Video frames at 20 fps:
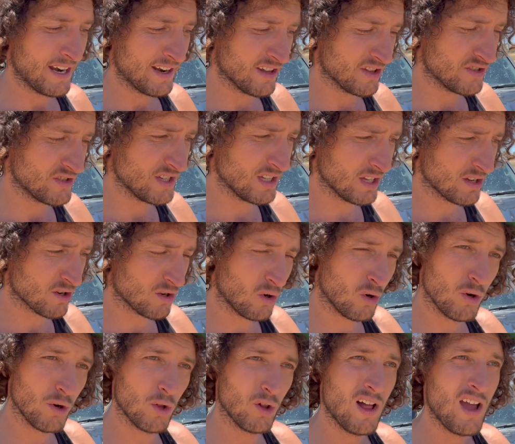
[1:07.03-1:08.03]
Now, the silica
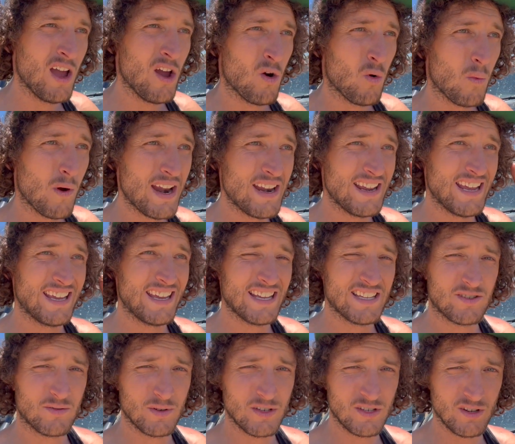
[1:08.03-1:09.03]
oil, when it
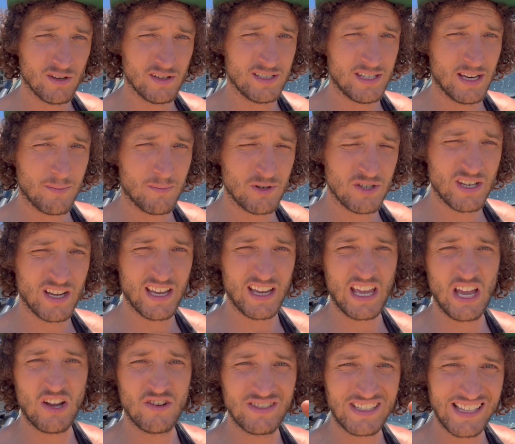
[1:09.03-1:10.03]
gets to a certain temperature, it
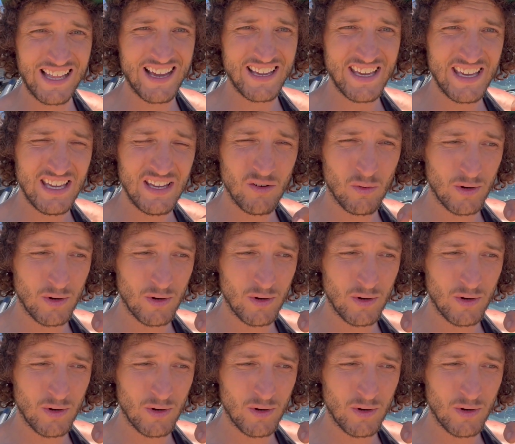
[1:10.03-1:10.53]
goes gluggy,